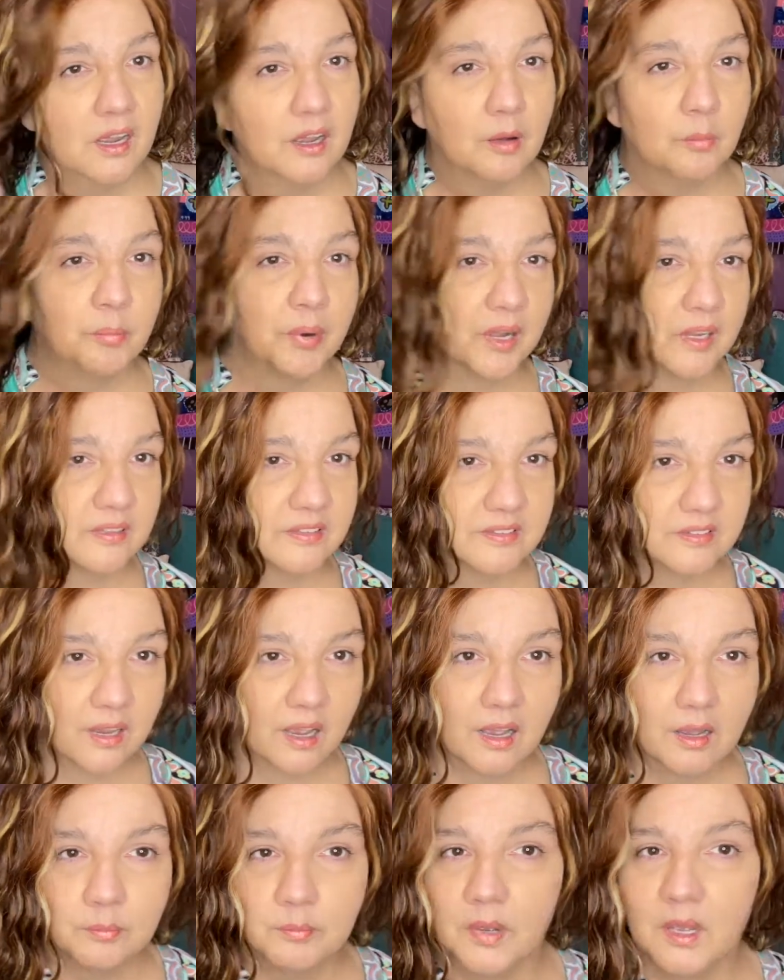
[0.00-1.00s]
But
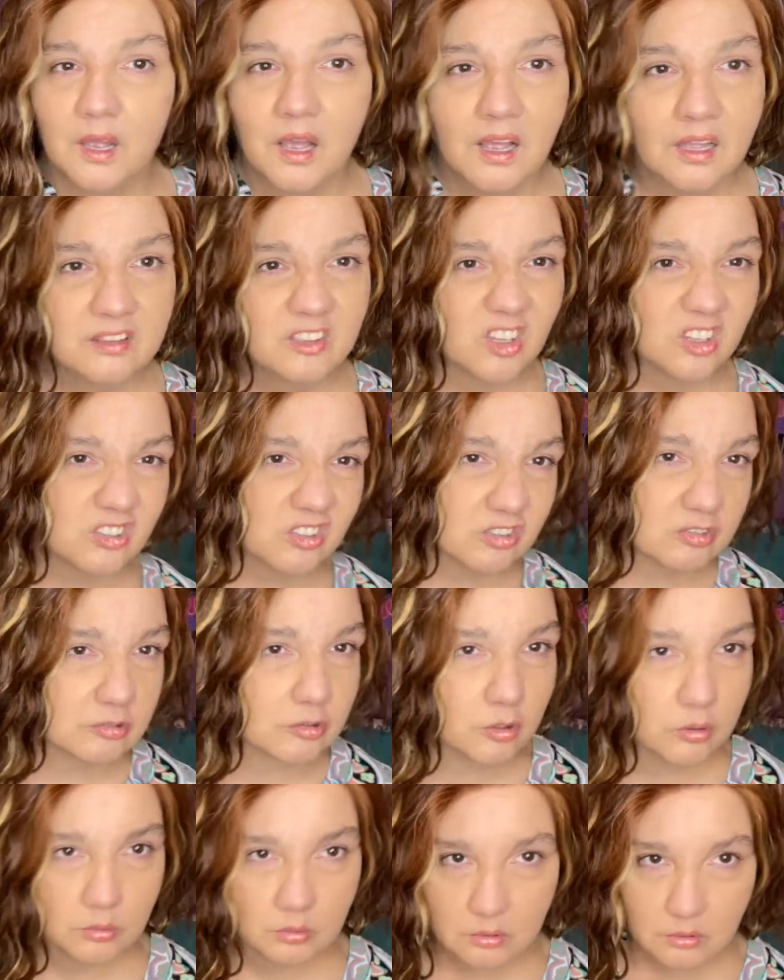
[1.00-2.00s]
this is
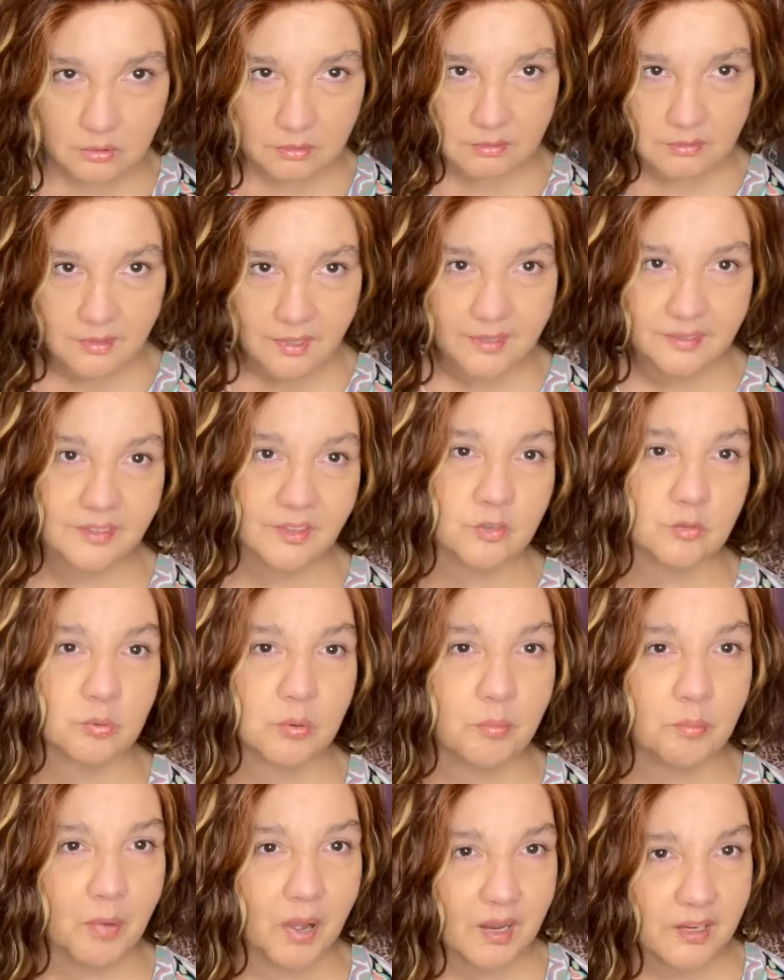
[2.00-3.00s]
cool. This
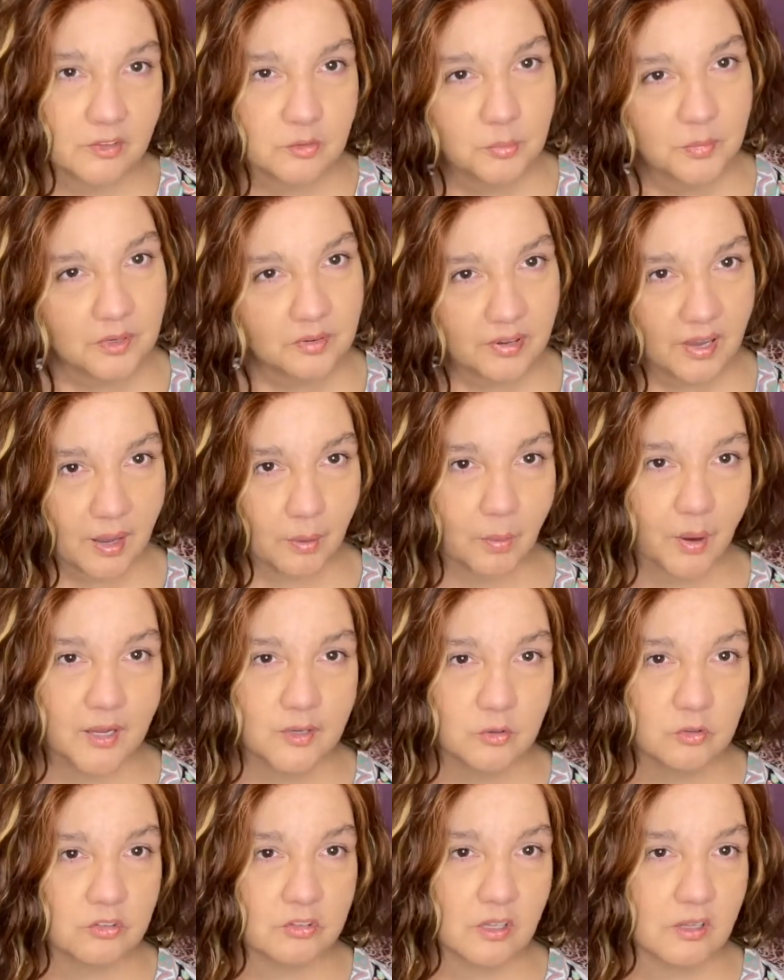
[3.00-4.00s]
reminds me of how I
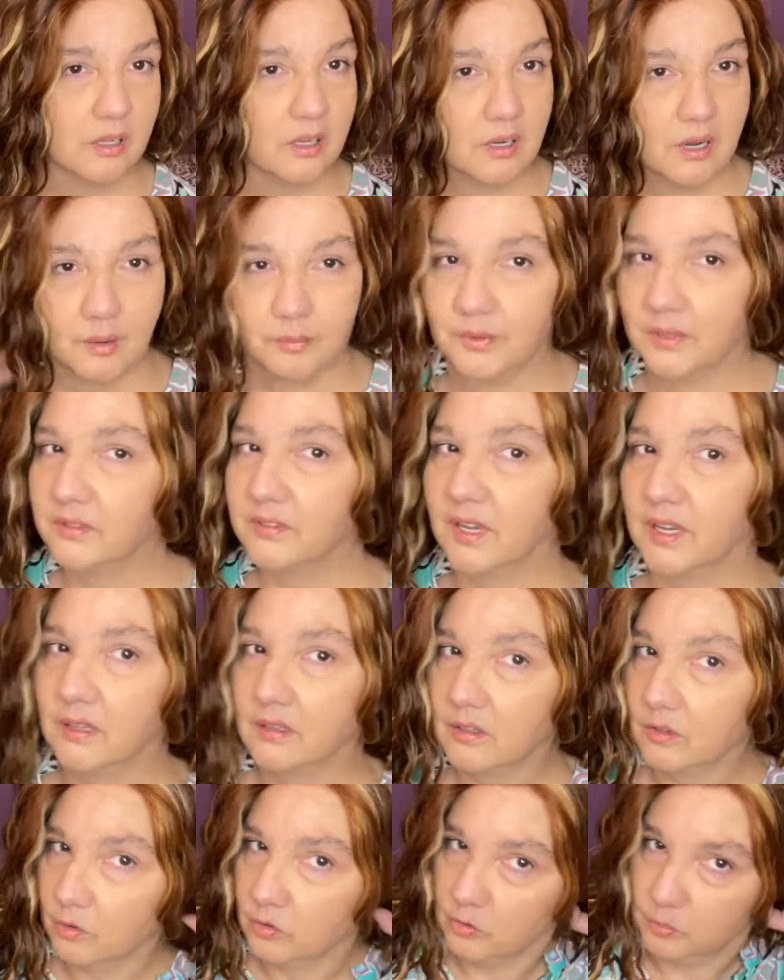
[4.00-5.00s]
used to look. I'm going to take a little
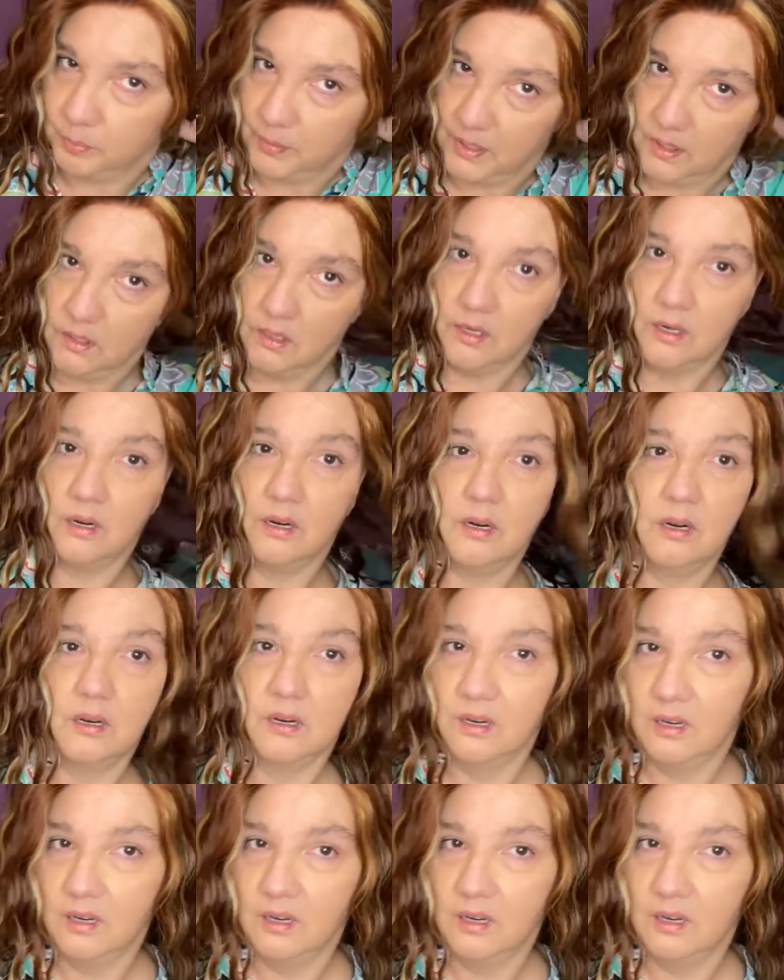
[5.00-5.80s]
spin here.